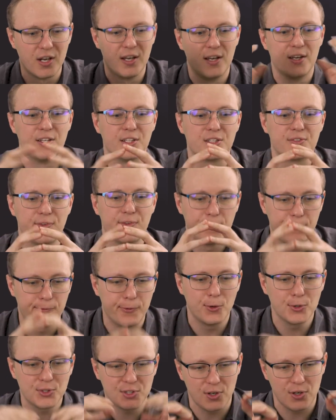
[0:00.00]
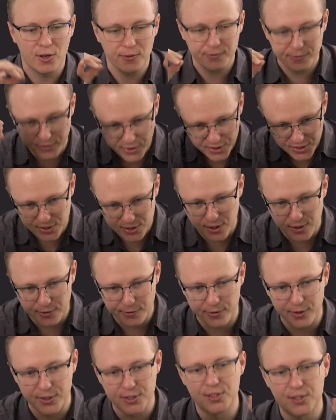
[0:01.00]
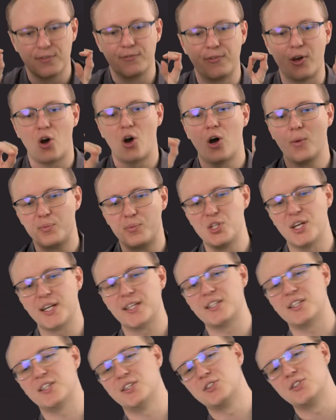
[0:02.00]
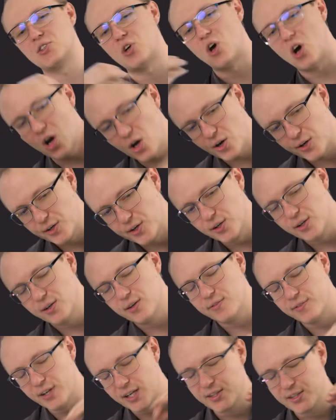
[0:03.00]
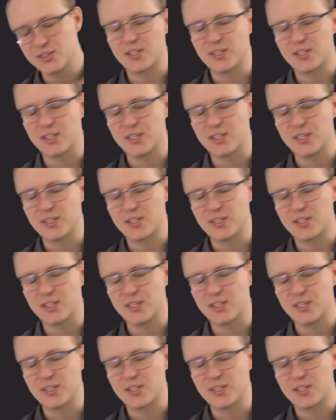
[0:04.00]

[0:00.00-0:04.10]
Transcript: It's the force of the surface the object is on that is